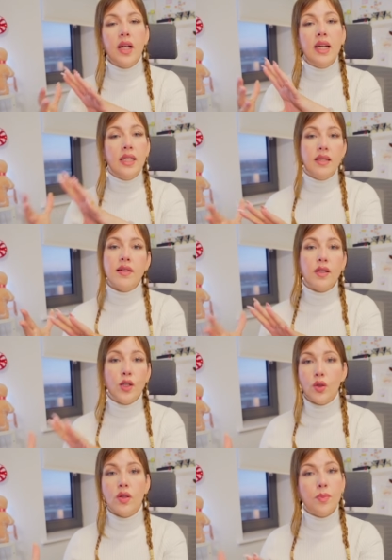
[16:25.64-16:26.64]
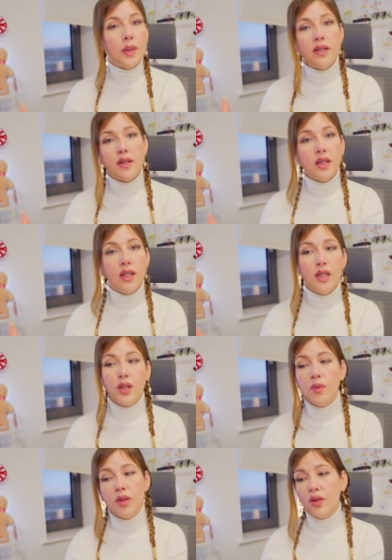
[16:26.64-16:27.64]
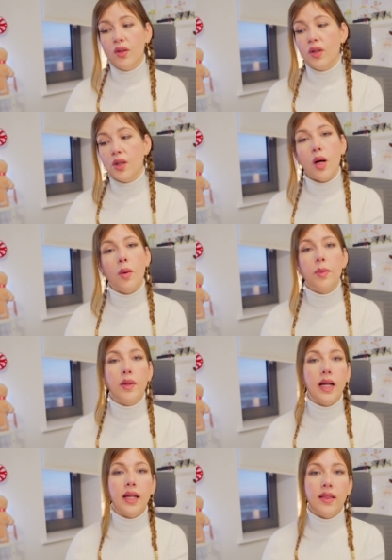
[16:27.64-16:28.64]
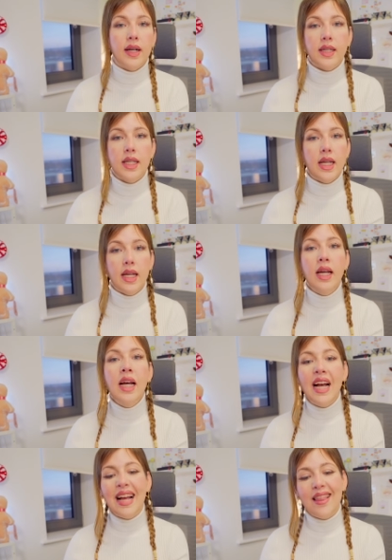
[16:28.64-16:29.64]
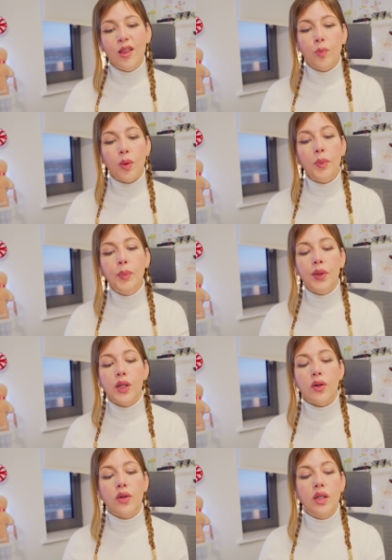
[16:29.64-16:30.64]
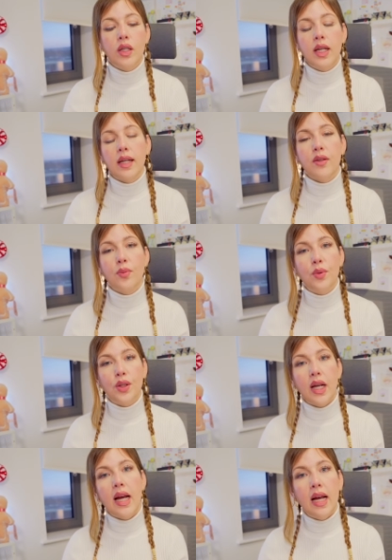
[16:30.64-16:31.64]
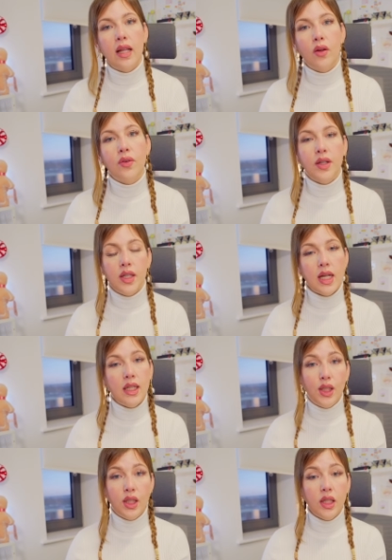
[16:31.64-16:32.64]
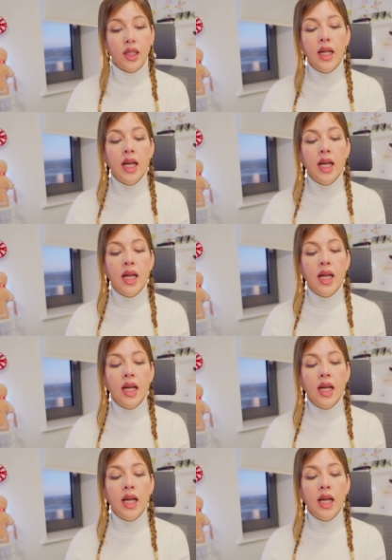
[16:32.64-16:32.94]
is just basically doing another job like that day and they're probably not going to take as much care love and attention